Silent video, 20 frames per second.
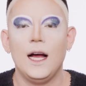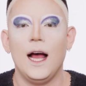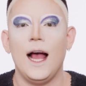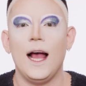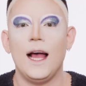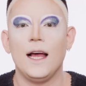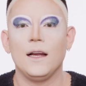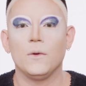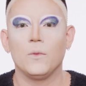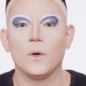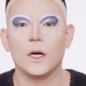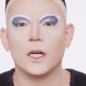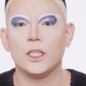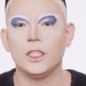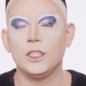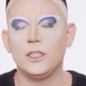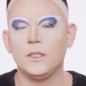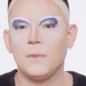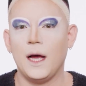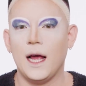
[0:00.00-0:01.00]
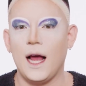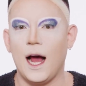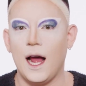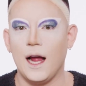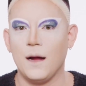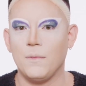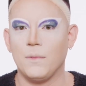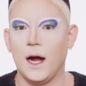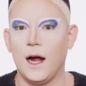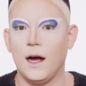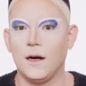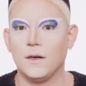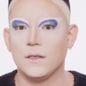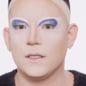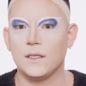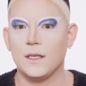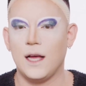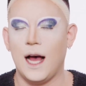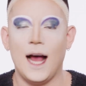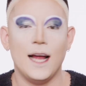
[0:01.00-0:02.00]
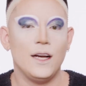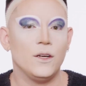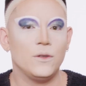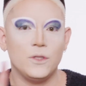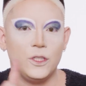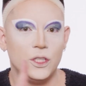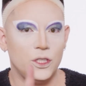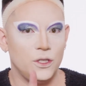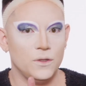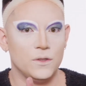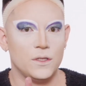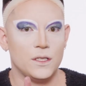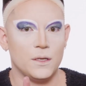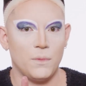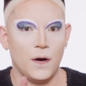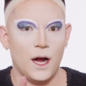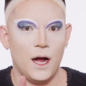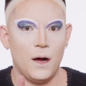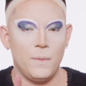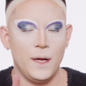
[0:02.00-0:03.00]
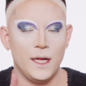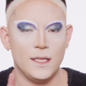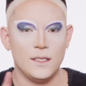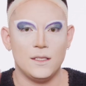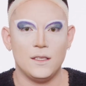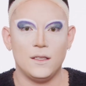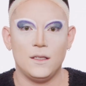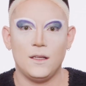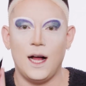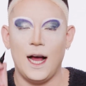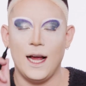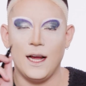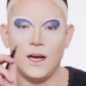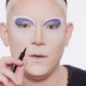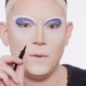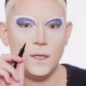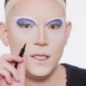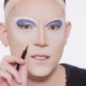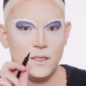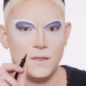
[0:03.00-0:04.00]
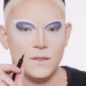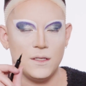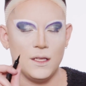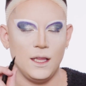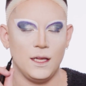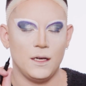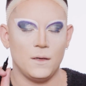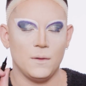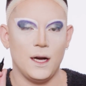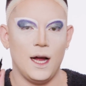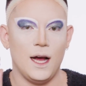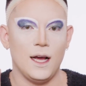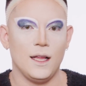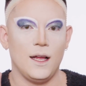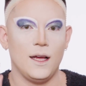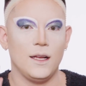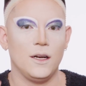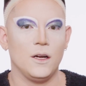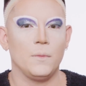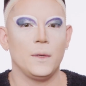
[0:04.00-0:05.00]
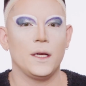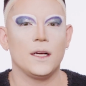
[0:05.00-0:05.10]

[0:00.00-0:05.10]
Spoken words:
And we're gonna do my eyebrows. I don't use a brow pencil. I always use a liquid eyeliner